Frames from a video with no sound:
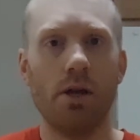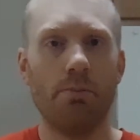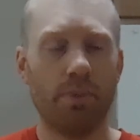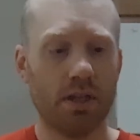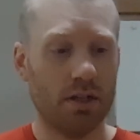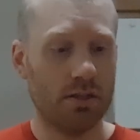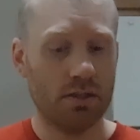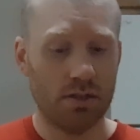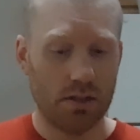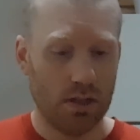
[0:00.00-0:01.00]

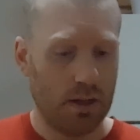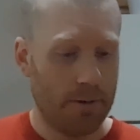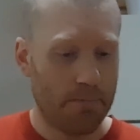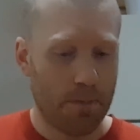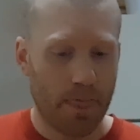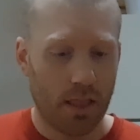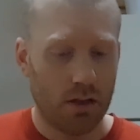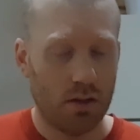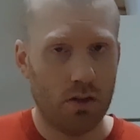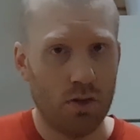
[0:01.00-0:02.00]
Because
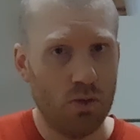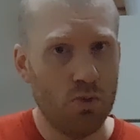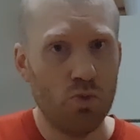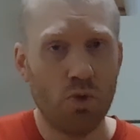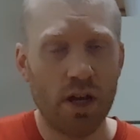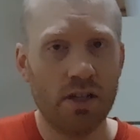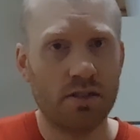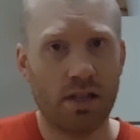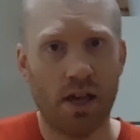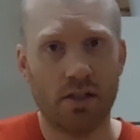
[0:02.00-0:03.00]
you raise
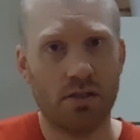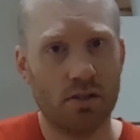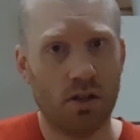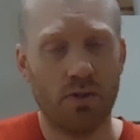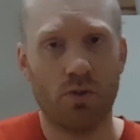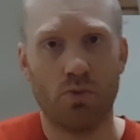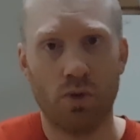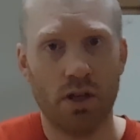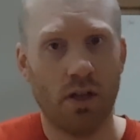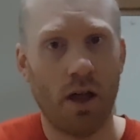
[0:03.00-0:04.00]
taxes on the
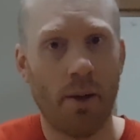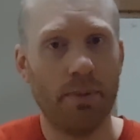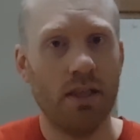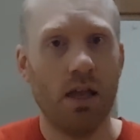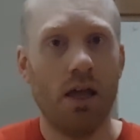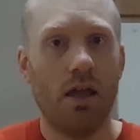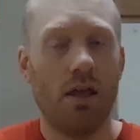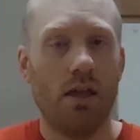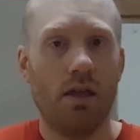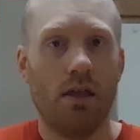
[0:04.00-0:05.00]
rich. I mean,
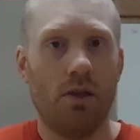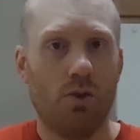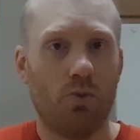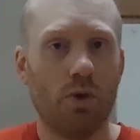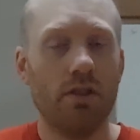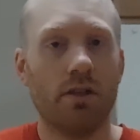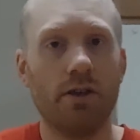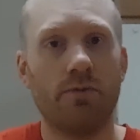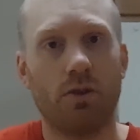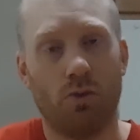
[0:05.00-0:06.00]
we
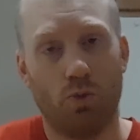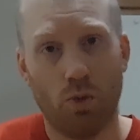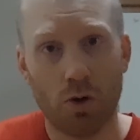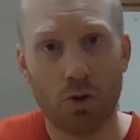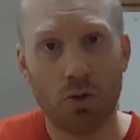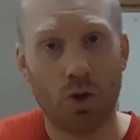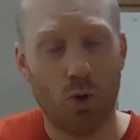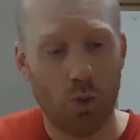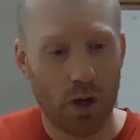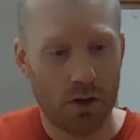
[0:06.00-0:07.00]
live in a world
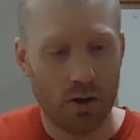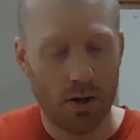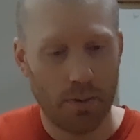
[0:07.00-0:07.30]
where